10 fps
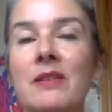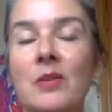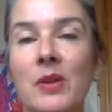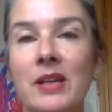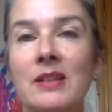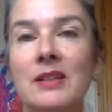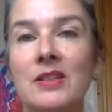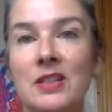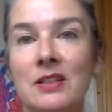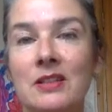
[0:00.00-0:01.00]
Awakening
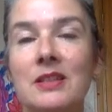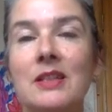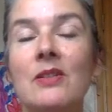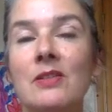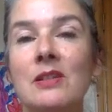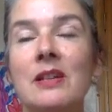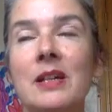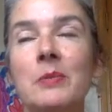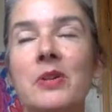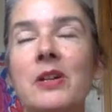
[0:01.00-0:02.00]
Shakti
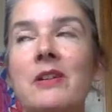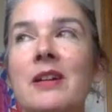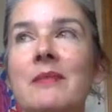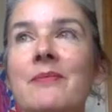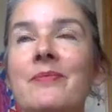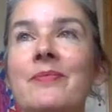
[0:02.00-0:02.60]
online program.